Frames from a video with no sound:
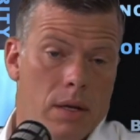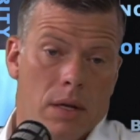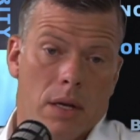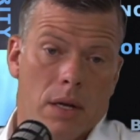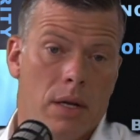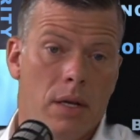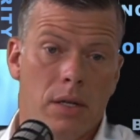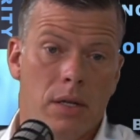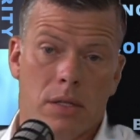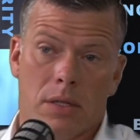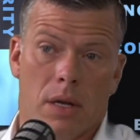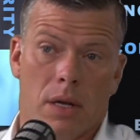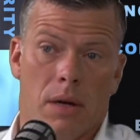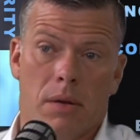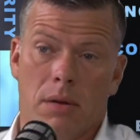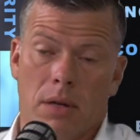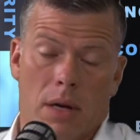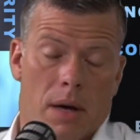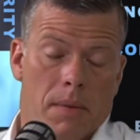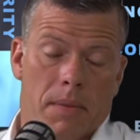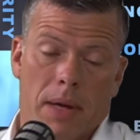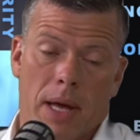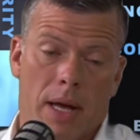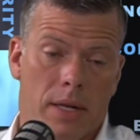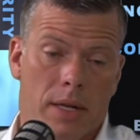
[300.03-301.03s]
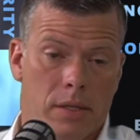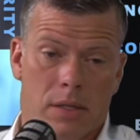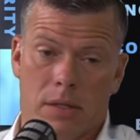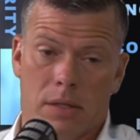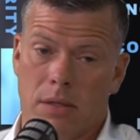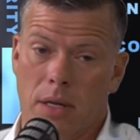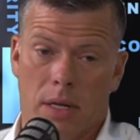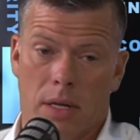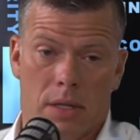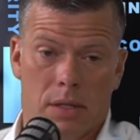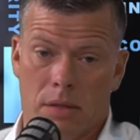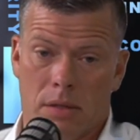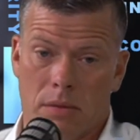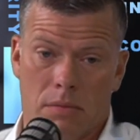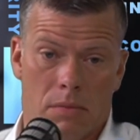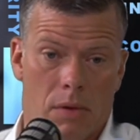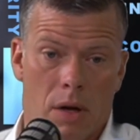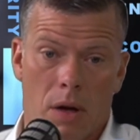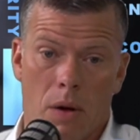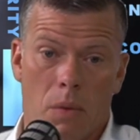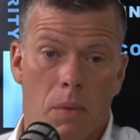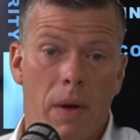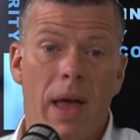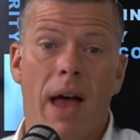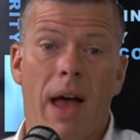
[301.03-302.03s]
it is. I mean, that's,
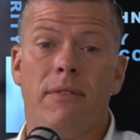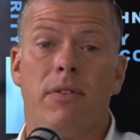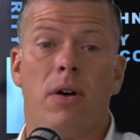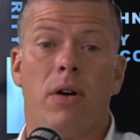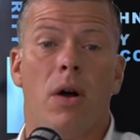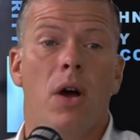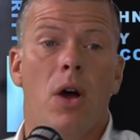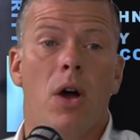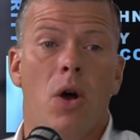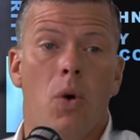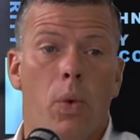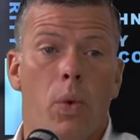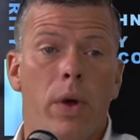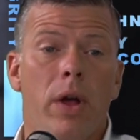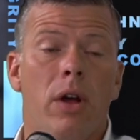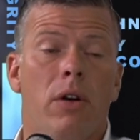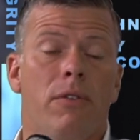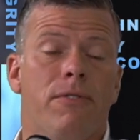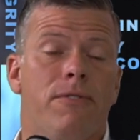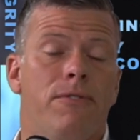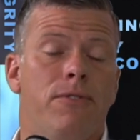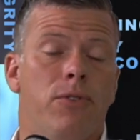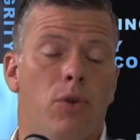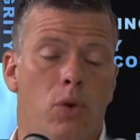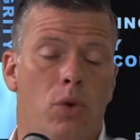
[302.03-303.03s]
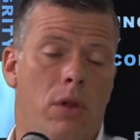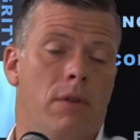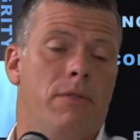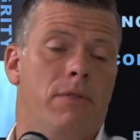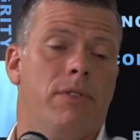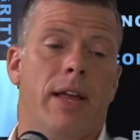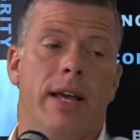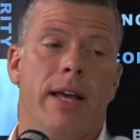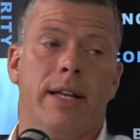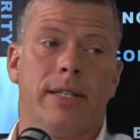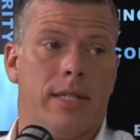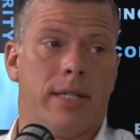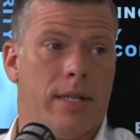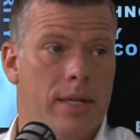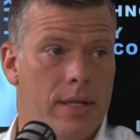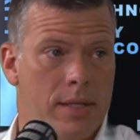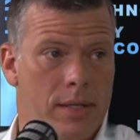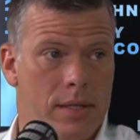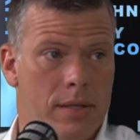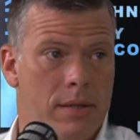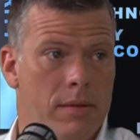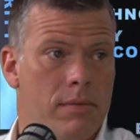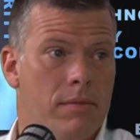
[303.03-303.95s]
we are full of laziness.